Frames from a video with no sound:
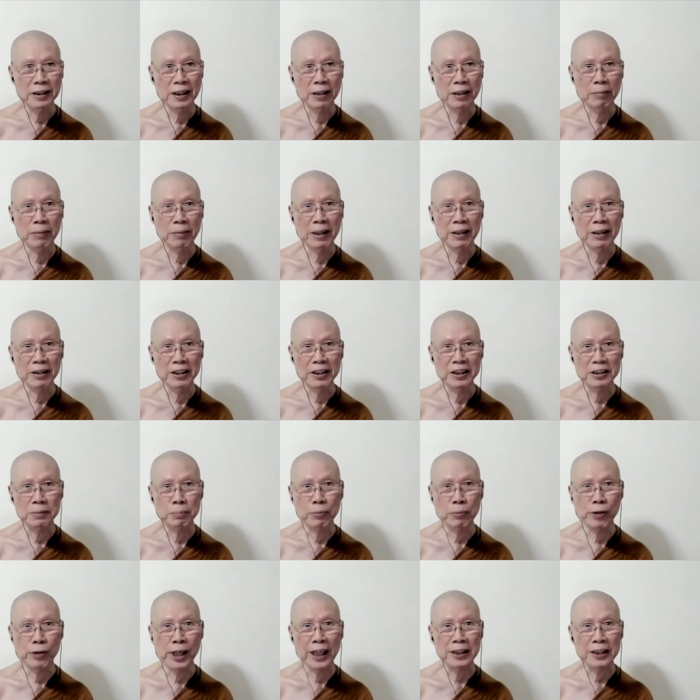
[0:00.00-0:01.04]
about his
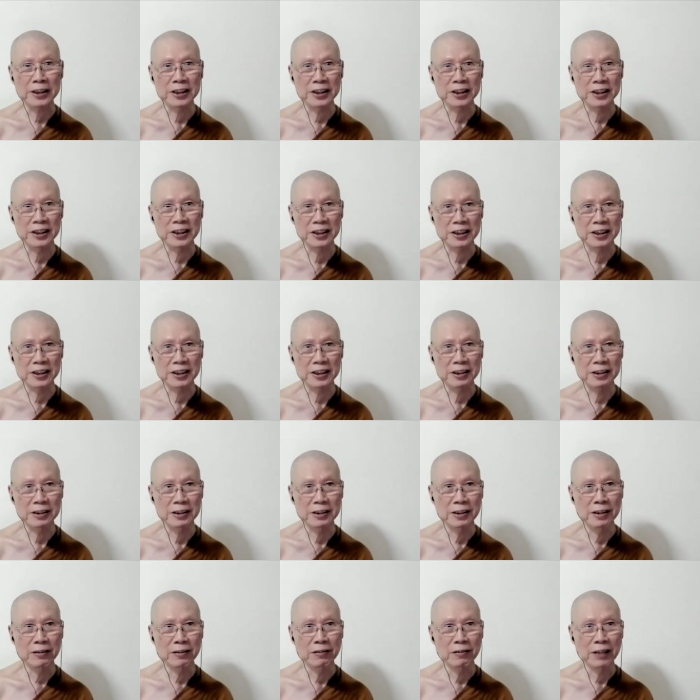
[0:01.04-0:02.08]
practices
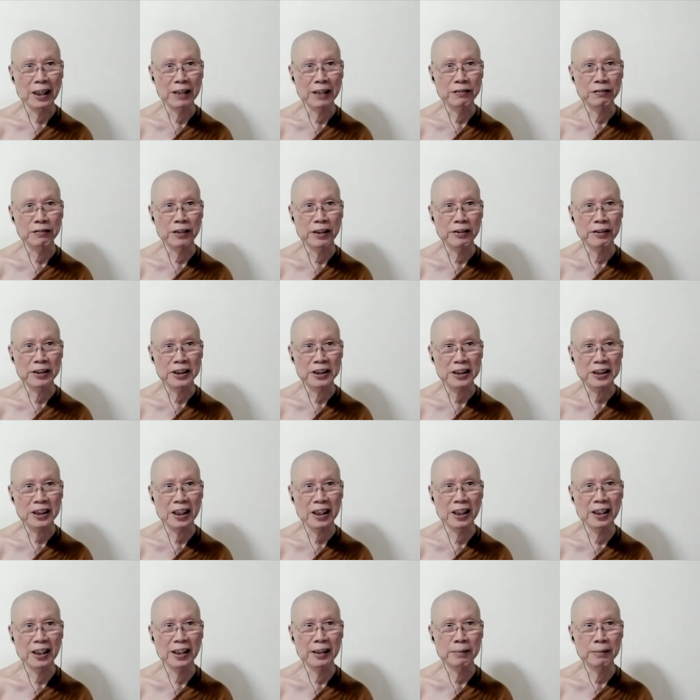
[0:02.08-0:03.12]
at various
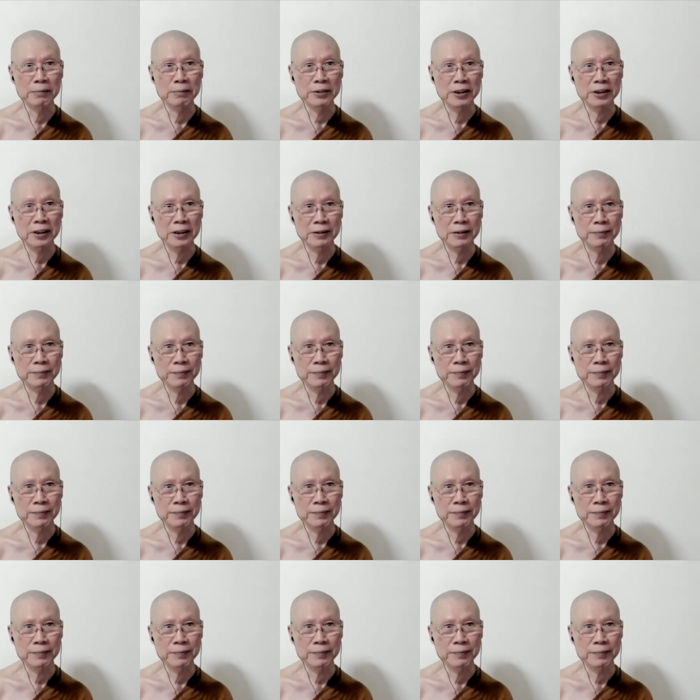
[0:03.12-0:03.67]
times,